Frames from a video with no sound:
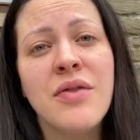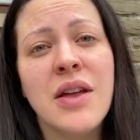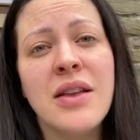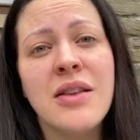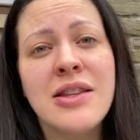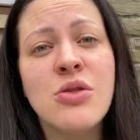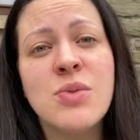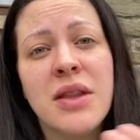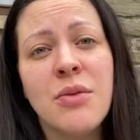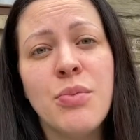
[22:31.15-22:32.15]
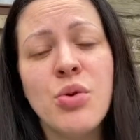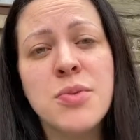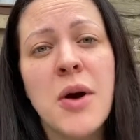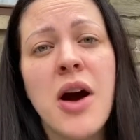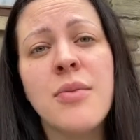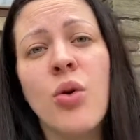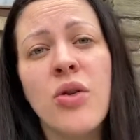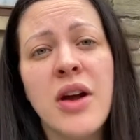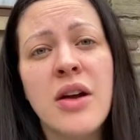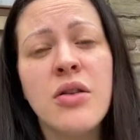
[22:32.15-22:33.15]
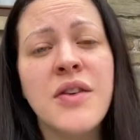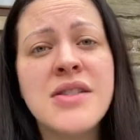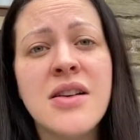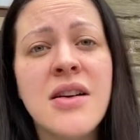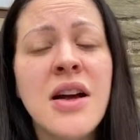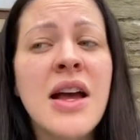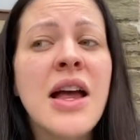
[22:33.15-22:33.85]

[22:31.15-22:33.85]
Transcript: that deals with them postpartum, or their health visitor,